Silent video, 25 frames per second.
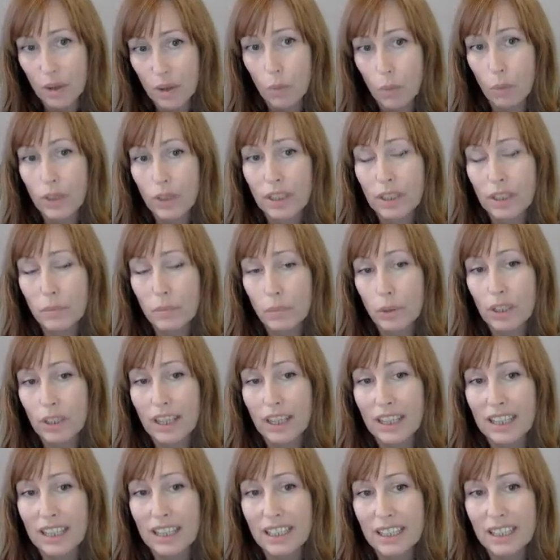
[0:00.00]
We can put
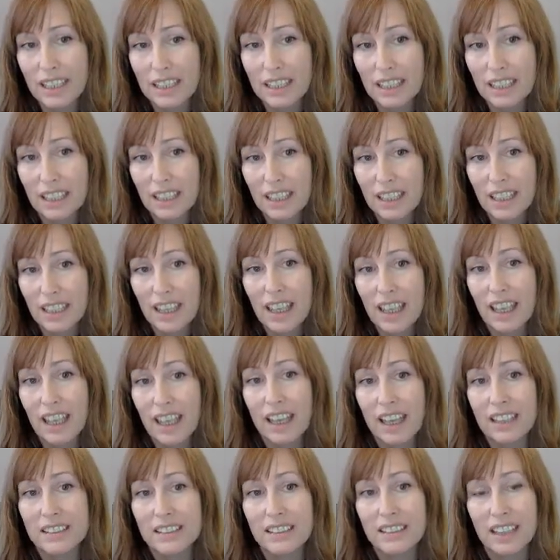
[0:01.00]
ache
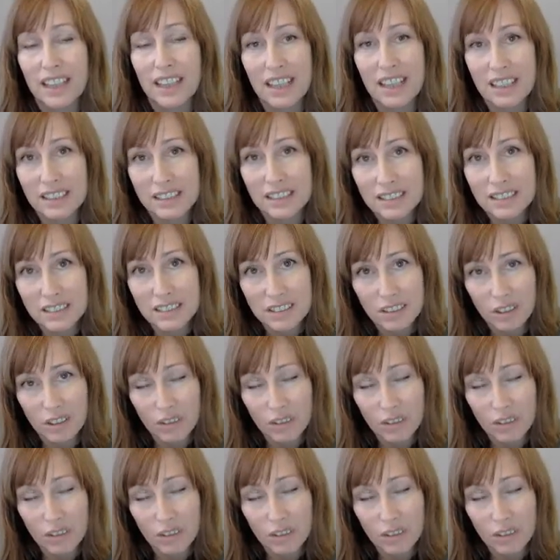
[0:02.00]
at the end